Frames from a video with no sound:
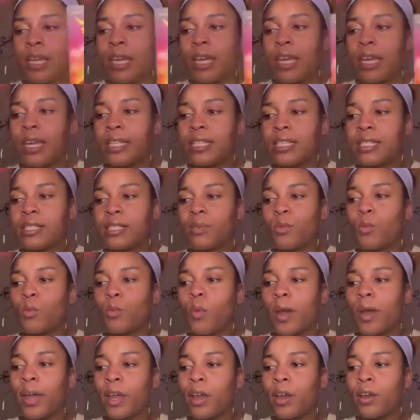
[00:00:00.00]
it's
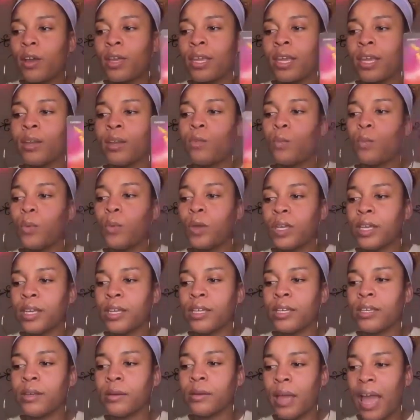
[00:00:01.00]
where can
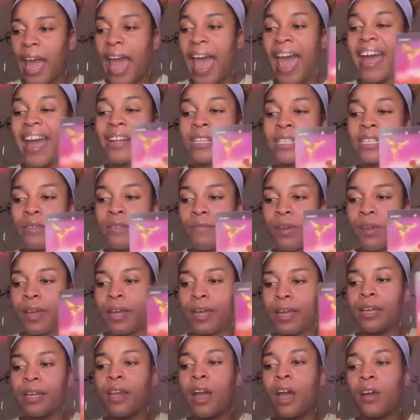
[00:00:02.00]
we
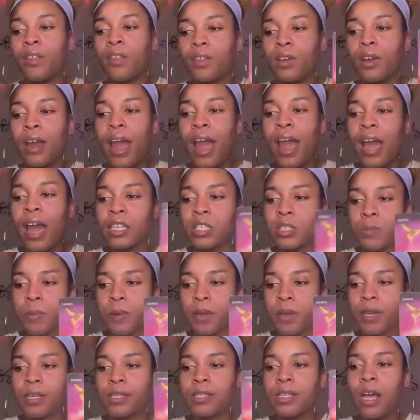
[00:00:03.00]
activate other
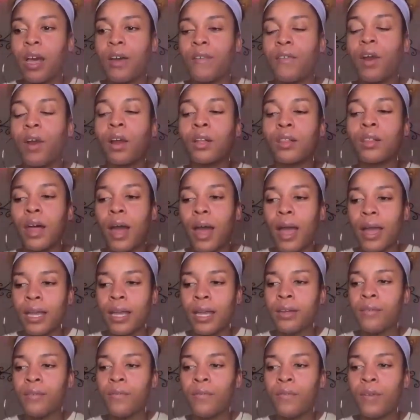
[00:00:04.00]
aspects of our
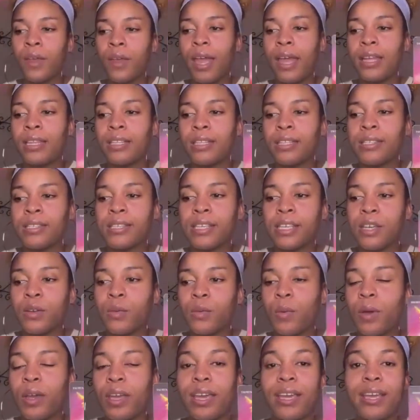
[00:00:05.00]
life and see
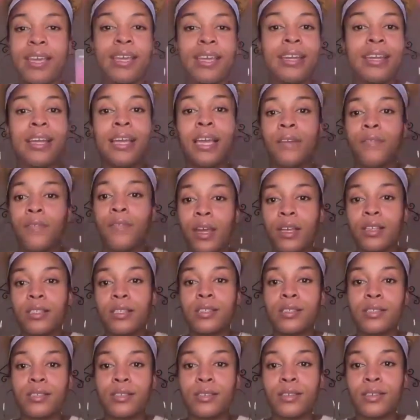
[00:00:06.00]
what it can give
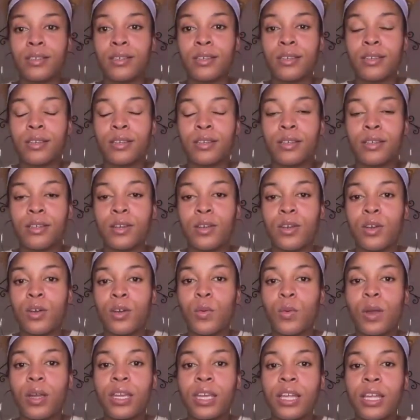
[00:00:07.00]
us?
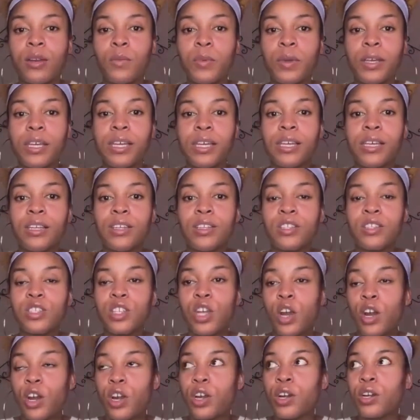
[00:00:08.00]
Where can we
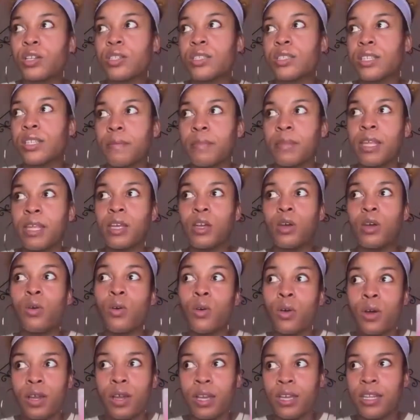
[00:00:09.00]
turn something
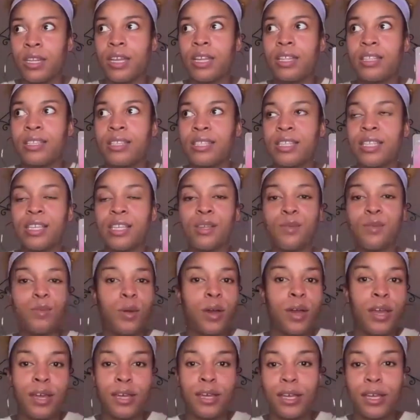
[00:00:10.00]
on and see
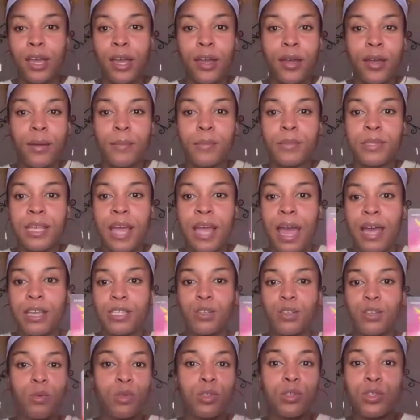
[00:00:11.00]
what comes as
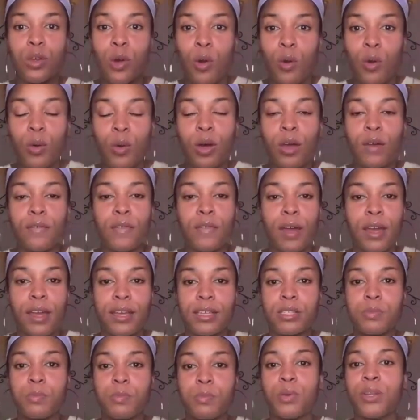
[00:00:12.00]
a result of
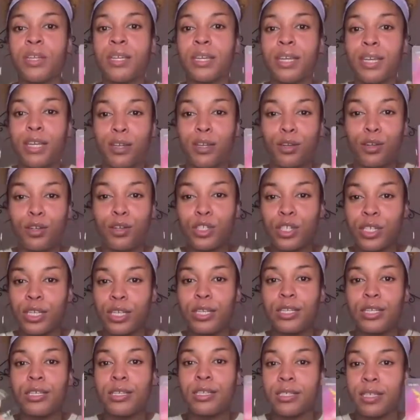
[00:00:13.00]
us putting energy
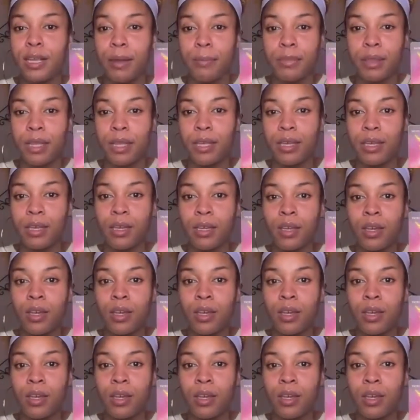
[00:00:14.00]
into something,